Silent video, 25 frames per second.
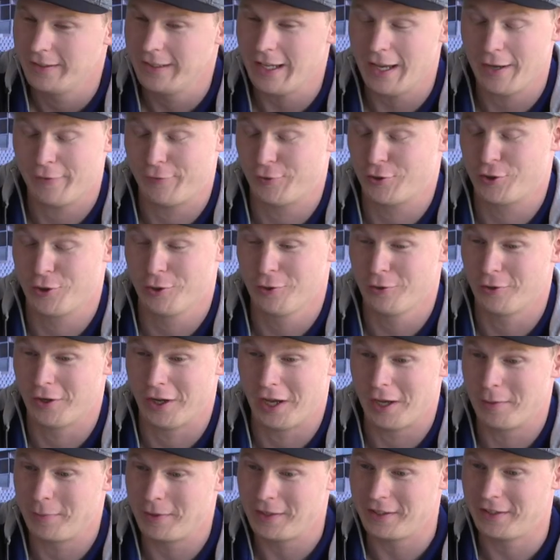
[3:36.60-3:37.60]
Yeah, for sure.
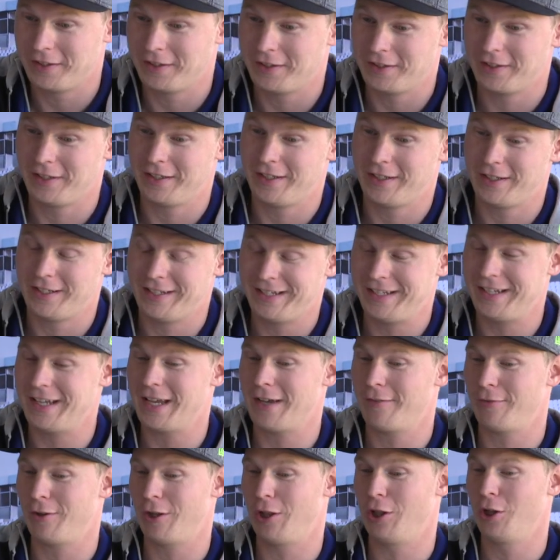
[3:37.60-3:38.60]
I mean, uh, he
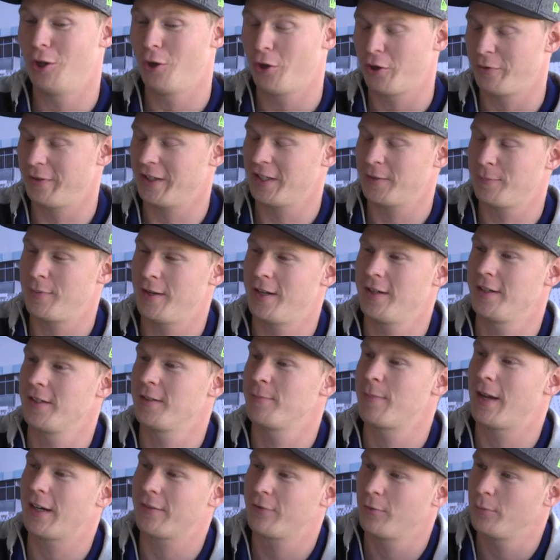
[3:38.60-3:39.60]
have a lot of
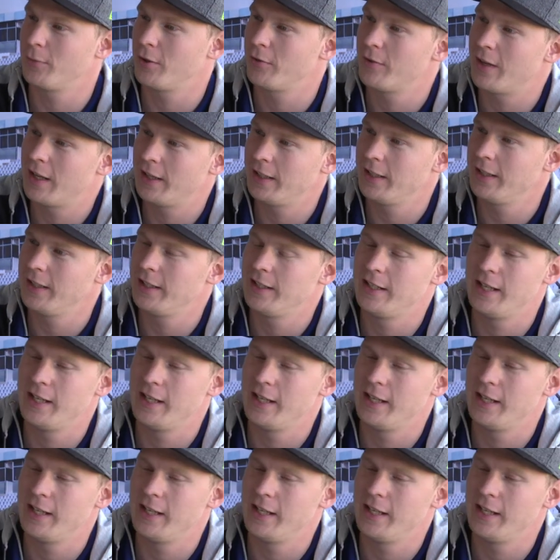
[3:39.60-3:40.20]
experience back from the rally.